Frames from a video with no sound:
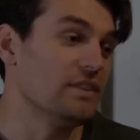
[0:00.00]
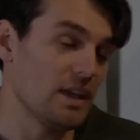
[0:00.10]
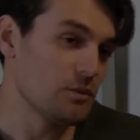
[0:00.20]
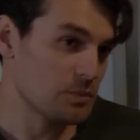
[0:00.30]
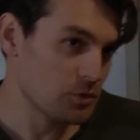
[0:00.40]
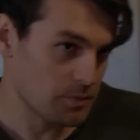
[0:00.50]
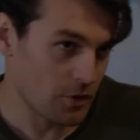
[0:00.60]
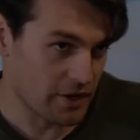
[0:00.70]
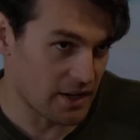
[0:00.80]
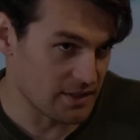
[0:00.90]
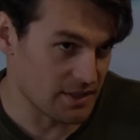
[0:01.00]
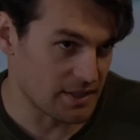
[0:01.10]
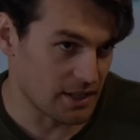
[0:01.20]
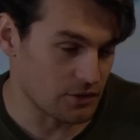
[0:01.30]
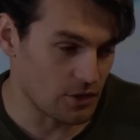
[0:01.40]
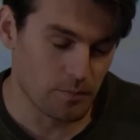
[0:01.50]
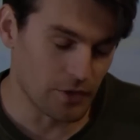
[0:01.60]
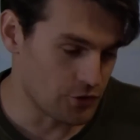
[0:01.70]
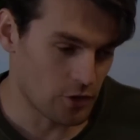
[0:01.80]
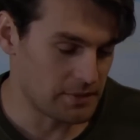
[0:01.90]
Nate was supposed to be organising the stag do,
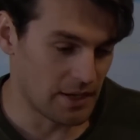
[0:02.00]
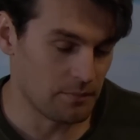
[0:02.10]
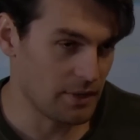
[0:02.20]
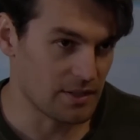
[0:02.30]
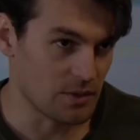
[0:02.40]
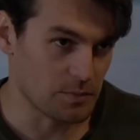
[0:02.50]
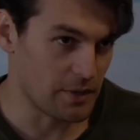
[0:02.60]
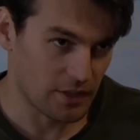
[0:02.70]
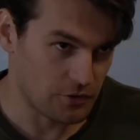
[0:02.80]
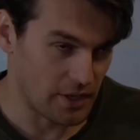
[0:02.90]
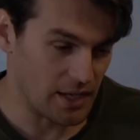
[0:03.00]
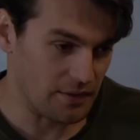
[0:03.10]
but dropped him because he was barely doing